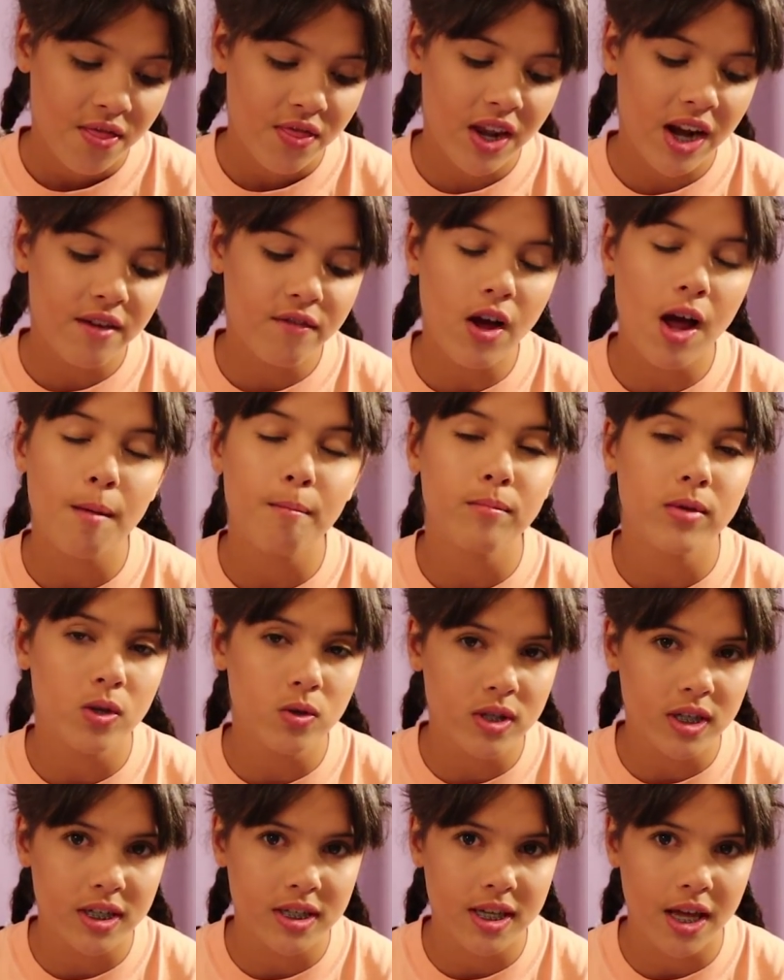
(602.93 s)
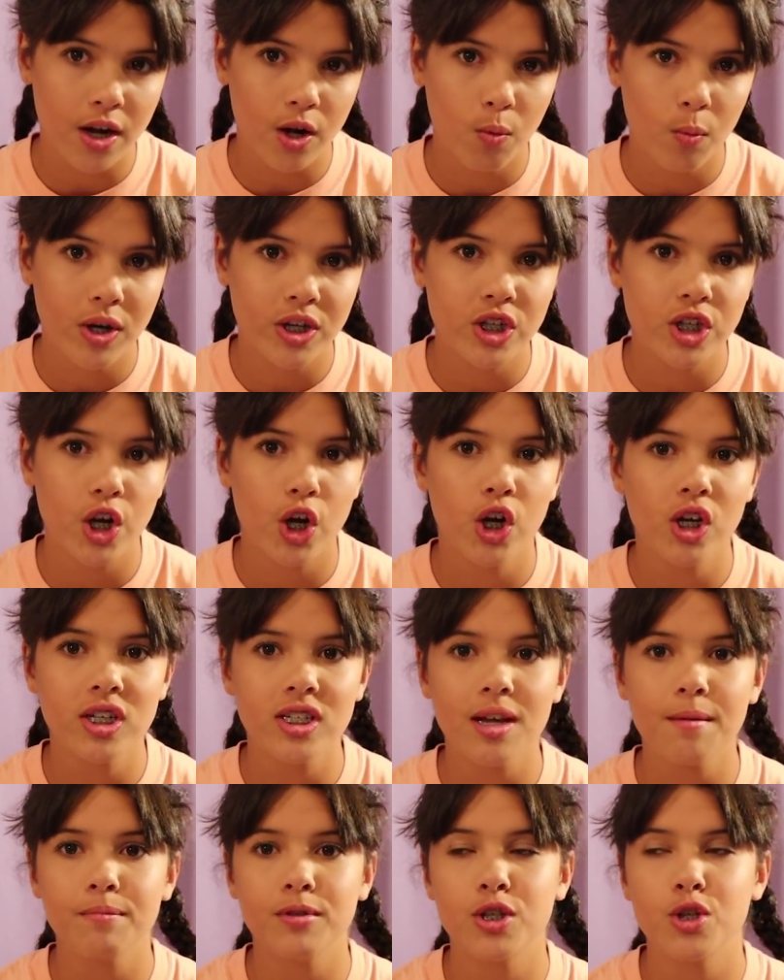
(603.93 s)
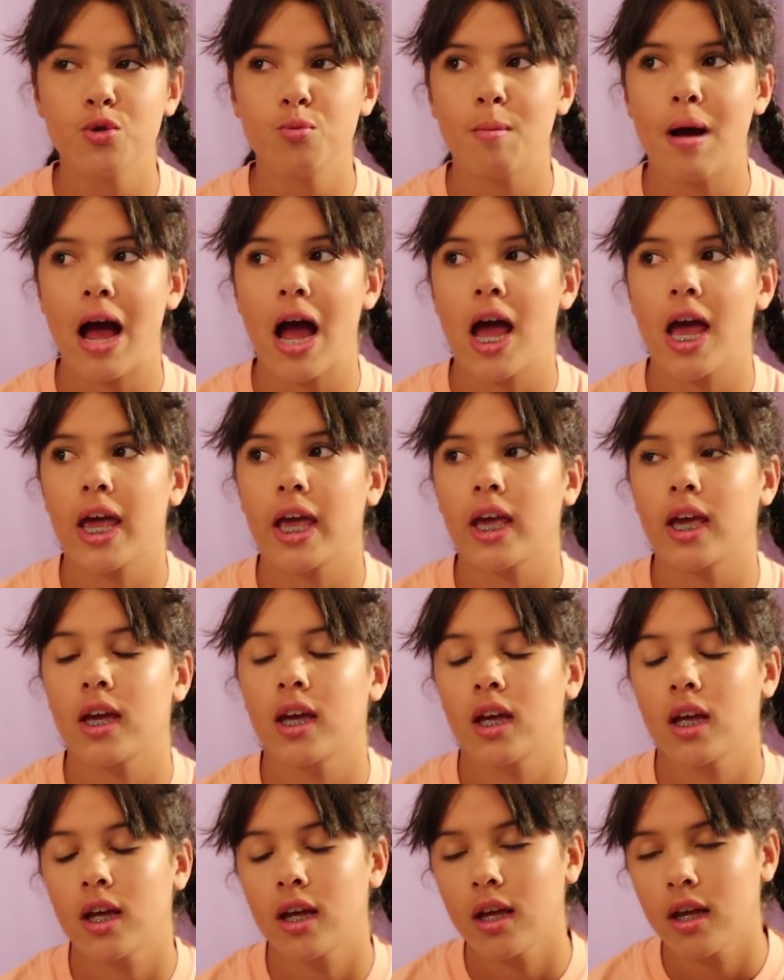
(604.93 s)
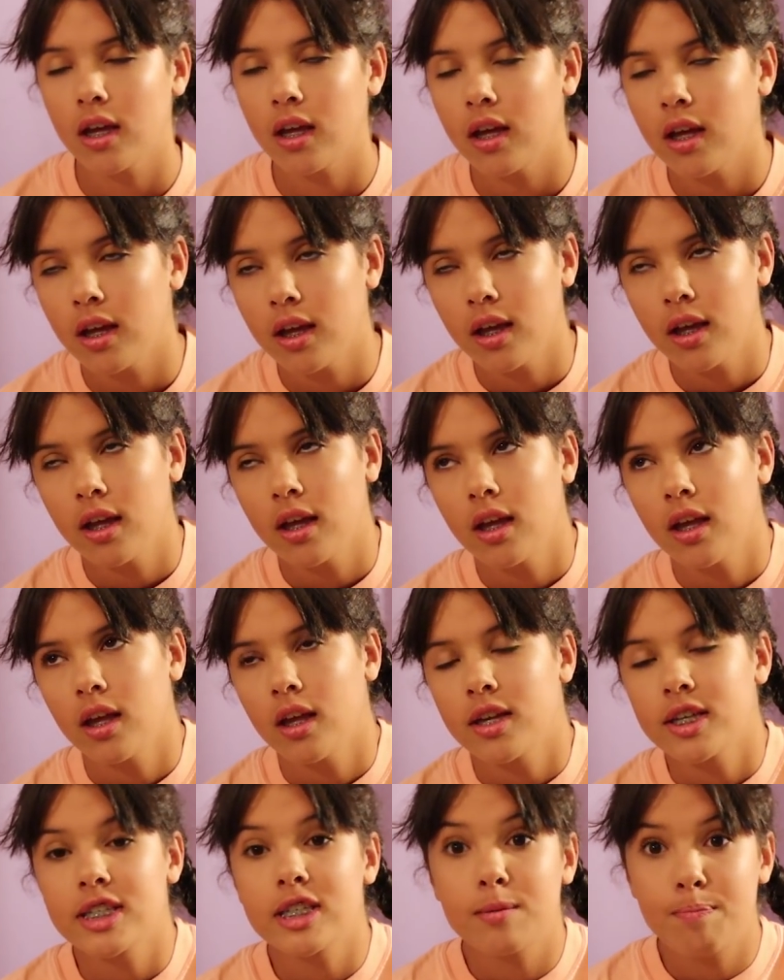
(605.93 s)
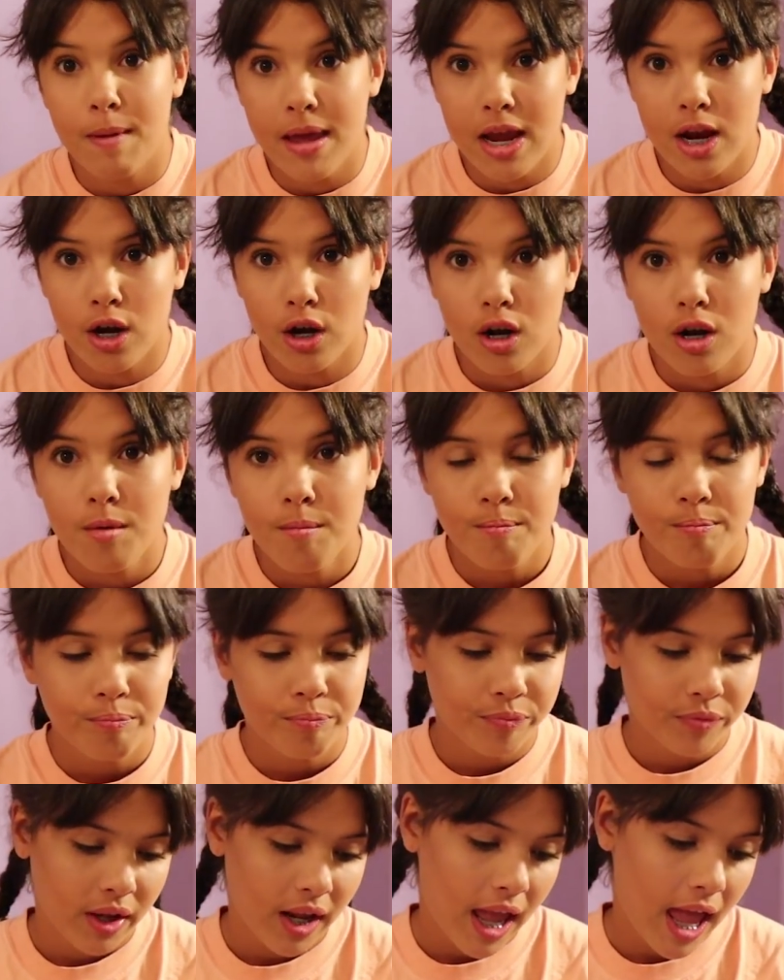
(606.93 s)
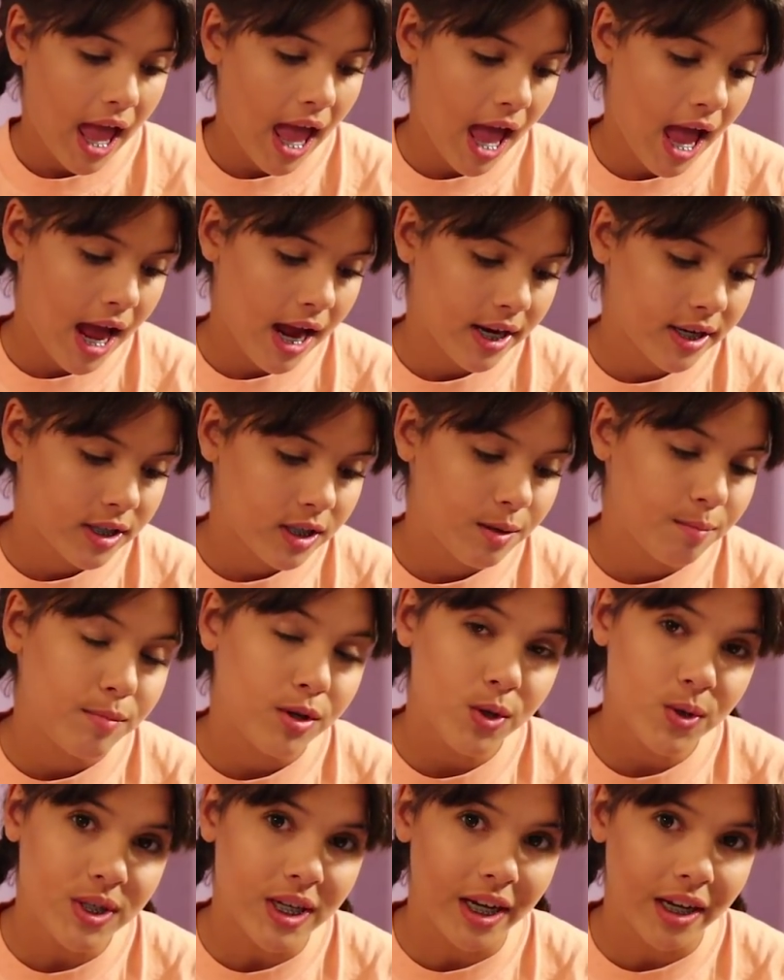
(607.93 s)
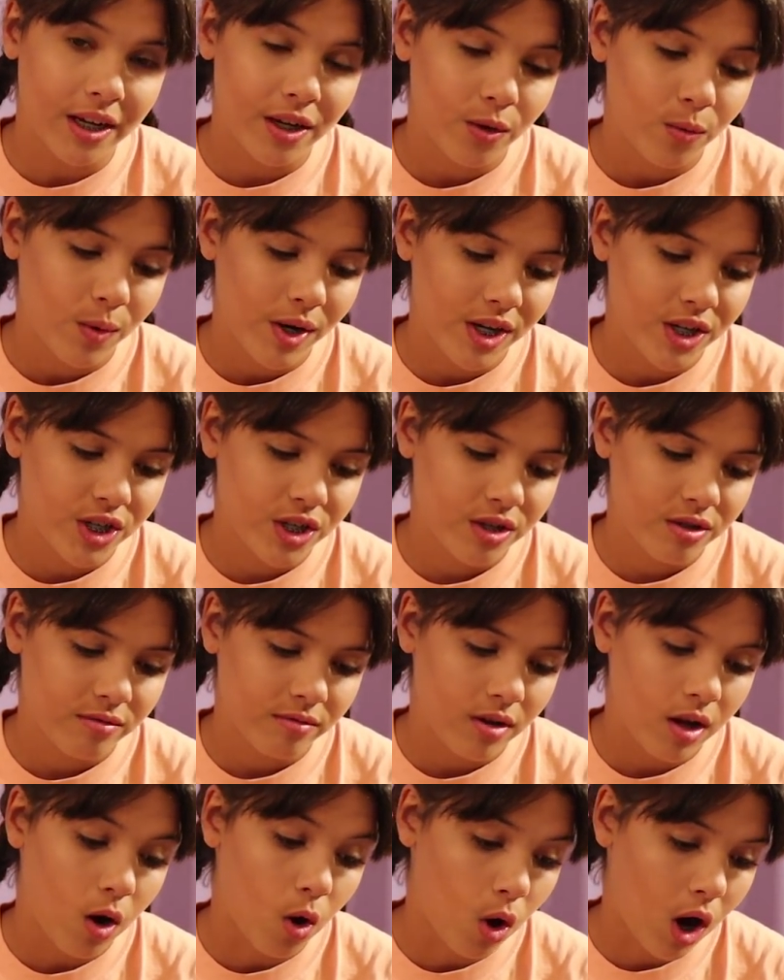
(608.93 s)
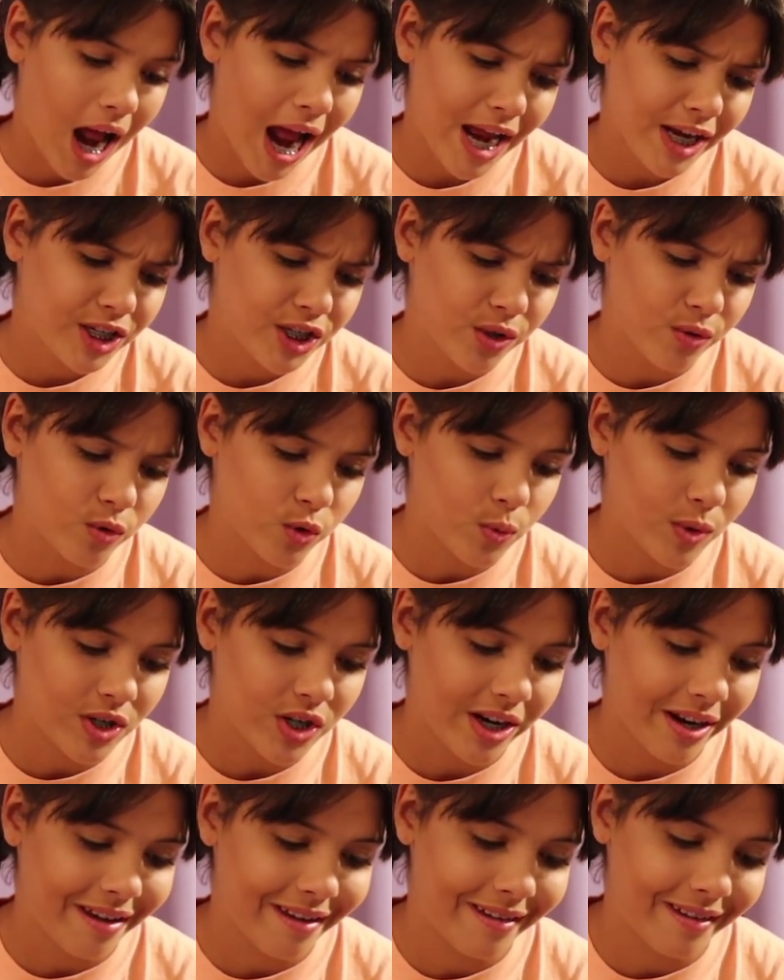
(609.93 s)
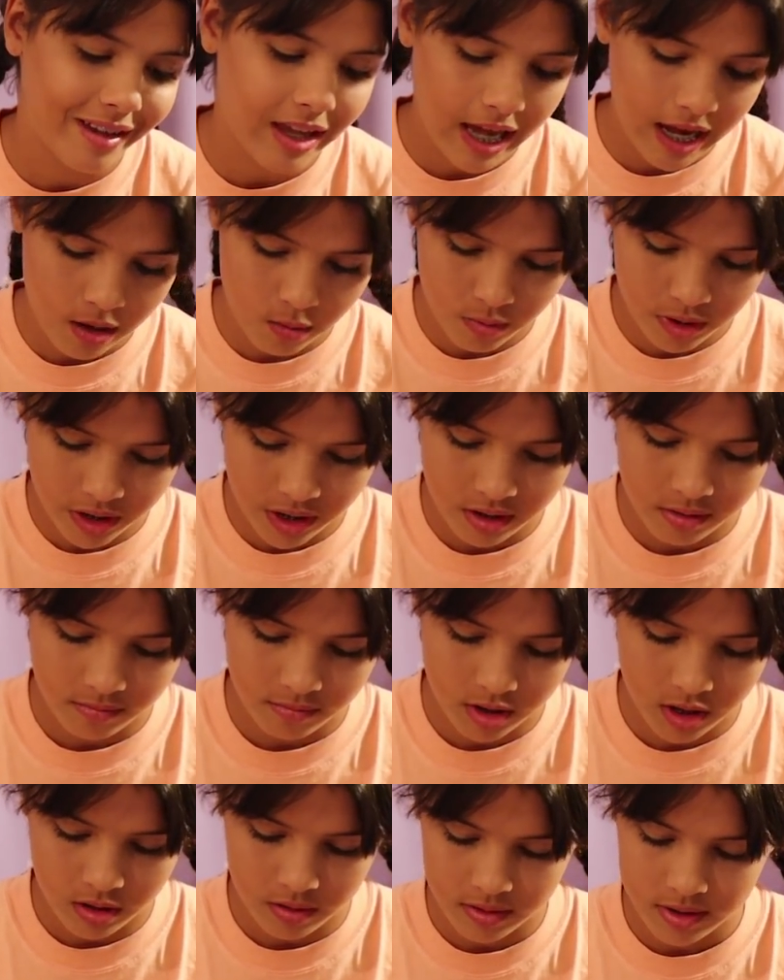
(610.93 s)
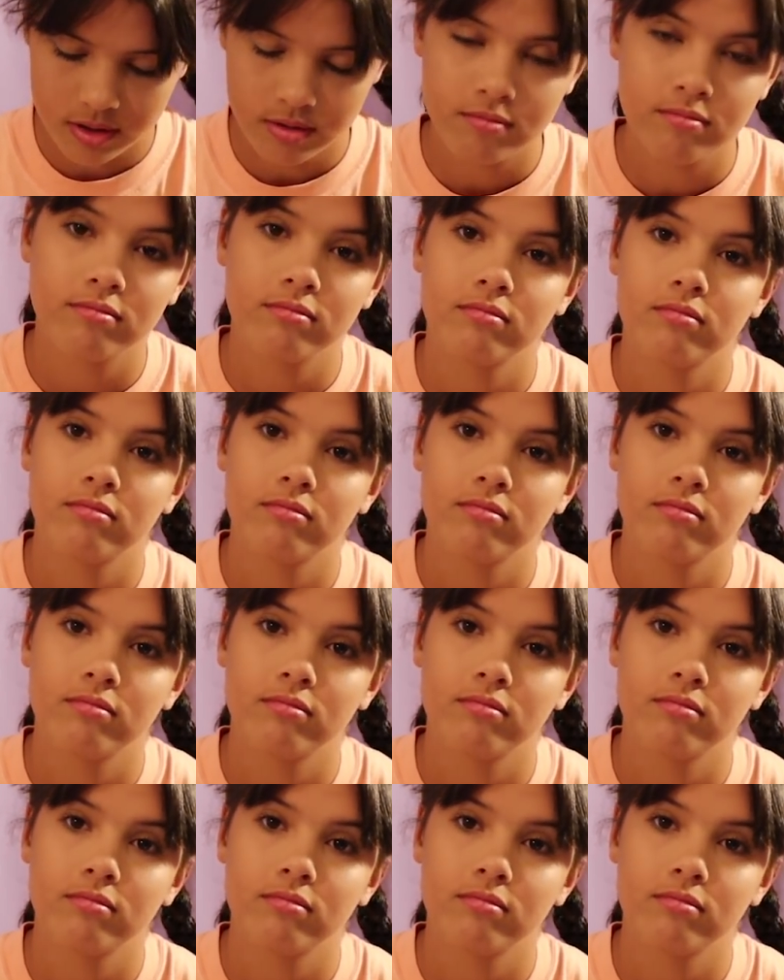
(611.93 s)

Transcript: Then I've got Music Center, which hooks up to my speaker, and music, which, or iTunes, which I can't really use